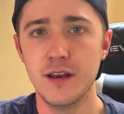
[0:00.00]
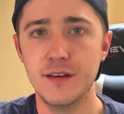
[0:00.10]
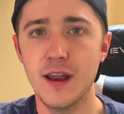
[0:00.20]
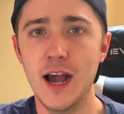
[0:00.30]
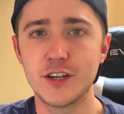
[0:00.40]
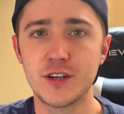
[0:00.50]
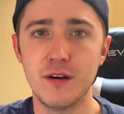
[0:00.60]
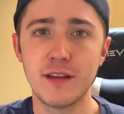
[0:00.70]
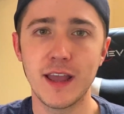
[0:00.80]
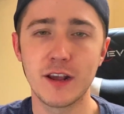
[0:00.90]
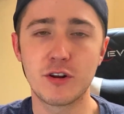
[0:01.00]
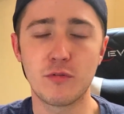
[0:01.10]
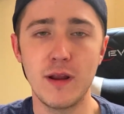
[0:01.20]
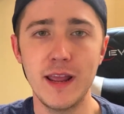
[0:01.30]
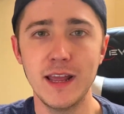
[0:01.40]
not showing a
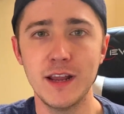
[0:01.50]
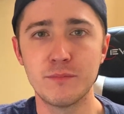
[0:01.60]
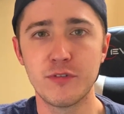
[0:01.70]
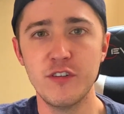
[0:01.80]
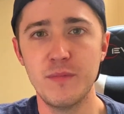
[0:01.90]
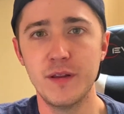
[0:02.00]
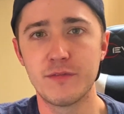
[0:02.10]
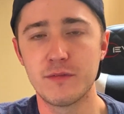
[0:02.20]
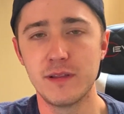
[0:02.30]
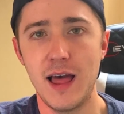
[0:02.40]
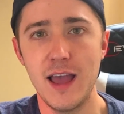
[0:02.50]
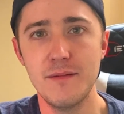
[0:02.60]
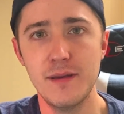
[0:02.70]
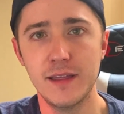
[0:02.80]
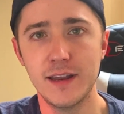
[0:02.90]
great improvement for
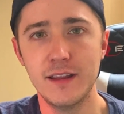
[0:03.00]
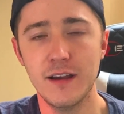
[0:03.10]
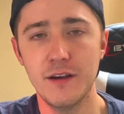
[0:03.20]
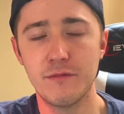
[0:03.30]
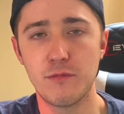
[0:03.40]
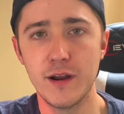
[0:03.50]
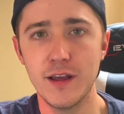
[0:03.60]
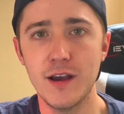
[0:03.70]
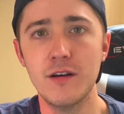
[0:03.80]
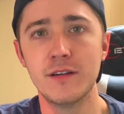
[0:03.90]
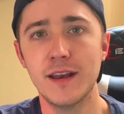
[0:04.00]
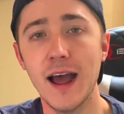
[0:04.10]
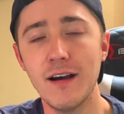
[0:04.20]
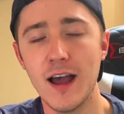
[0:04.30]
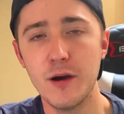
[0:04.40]
reliability of Renault,
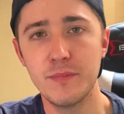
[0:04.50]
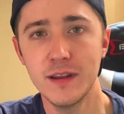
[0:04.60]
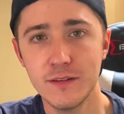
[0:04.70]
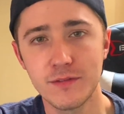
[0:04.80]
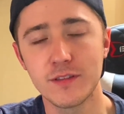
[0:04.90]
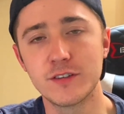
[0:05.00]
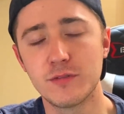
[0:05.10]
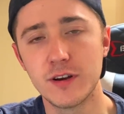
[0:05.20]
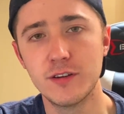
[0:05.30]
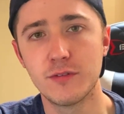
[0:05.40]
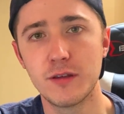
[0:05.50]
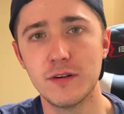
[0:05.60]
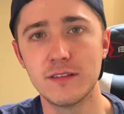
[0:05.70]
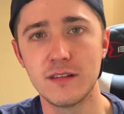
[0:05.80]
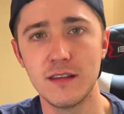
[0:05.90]
now Alpine, for the
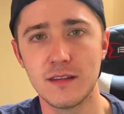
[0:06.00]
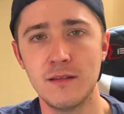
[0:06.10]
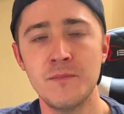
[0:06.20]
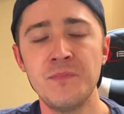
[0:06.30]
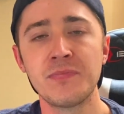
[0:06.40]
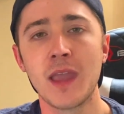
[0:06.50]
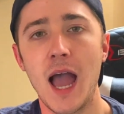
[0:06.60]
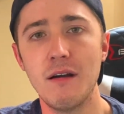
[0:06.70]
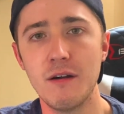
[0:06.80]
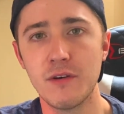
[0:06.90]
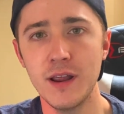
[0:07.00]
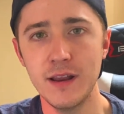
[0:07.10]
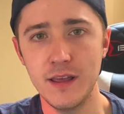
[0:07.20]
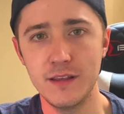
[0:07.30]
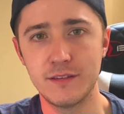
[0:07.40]
2021 season. However, it
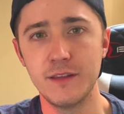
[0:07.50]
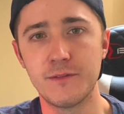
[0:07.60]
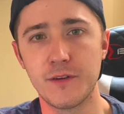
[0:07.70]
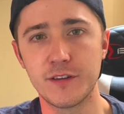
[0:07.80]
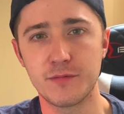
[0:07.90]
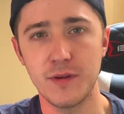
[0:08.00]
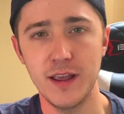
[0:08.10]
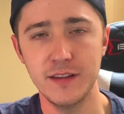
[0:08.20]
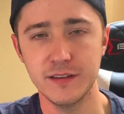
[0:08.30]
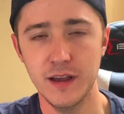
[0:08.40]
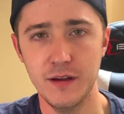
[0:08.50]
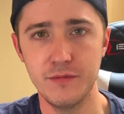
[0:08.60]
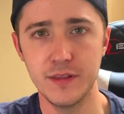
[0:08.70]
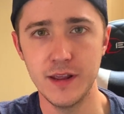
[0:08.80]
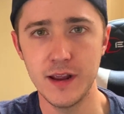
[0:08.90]
is the first race of
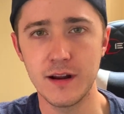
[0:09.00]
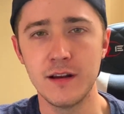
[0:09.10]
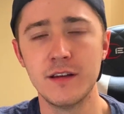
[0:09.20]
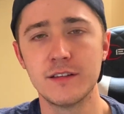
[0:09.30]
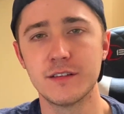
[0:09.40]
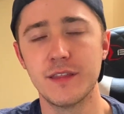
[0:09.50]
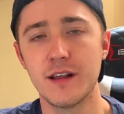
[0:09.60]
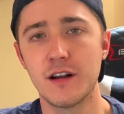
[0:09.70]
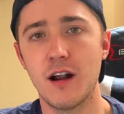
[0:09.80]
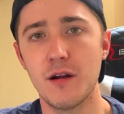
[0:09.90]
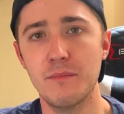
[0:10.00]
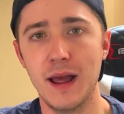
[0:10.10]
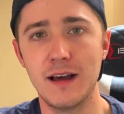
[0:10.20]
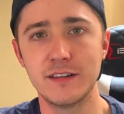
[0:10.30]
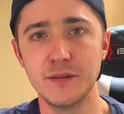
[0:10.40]
the year, so there are
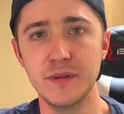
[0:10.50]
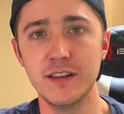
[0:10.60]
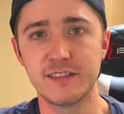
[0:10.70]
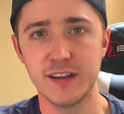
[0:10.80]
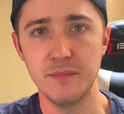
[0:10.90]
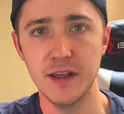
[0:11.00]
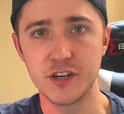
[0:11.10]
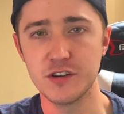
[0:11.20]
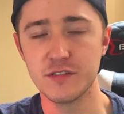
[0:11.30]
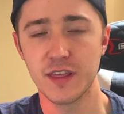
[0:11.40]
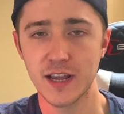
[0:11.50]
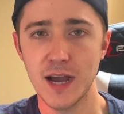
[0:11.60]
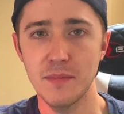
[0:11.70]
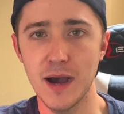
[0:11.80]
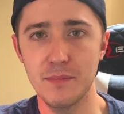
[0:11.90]
bound to be some issues that
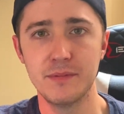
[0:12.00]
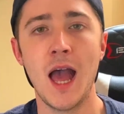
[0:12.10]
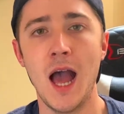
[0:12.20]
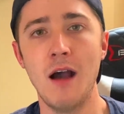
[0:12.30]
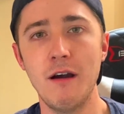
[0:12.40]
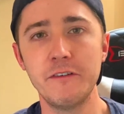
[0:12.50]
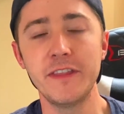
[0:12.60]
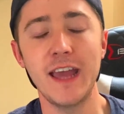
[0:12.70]
come up. However, the